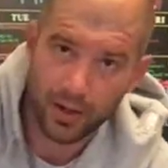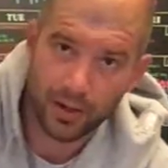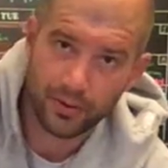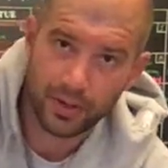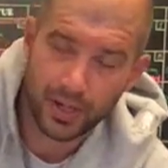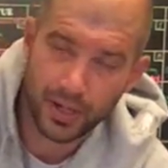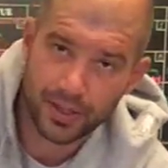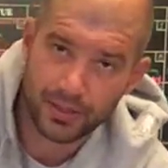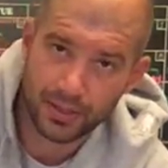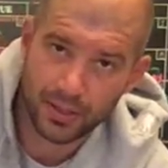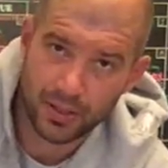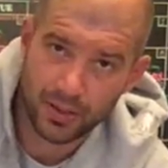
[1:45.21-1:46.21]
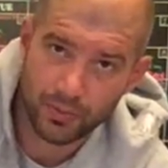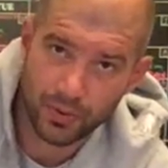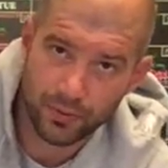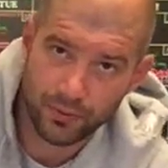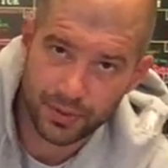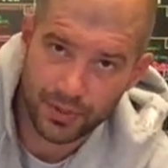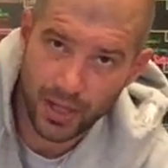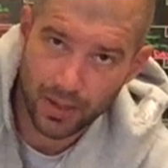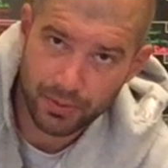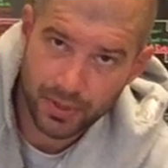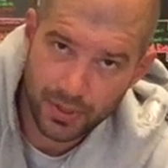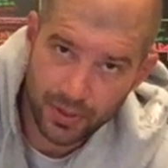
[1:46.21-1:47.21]
other hand is going to come over
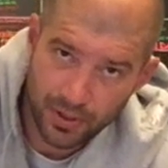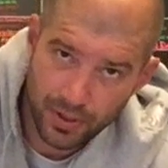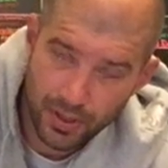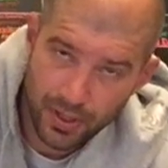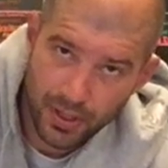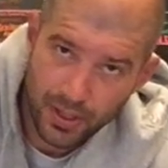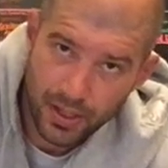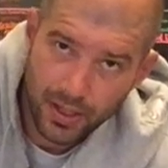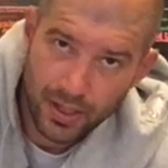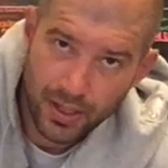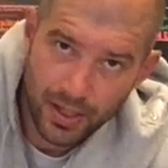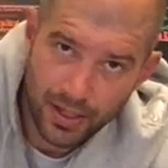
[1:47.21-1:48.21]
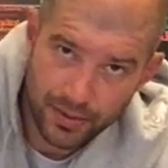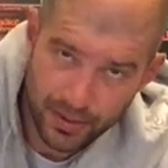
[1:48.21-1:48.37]
top here. And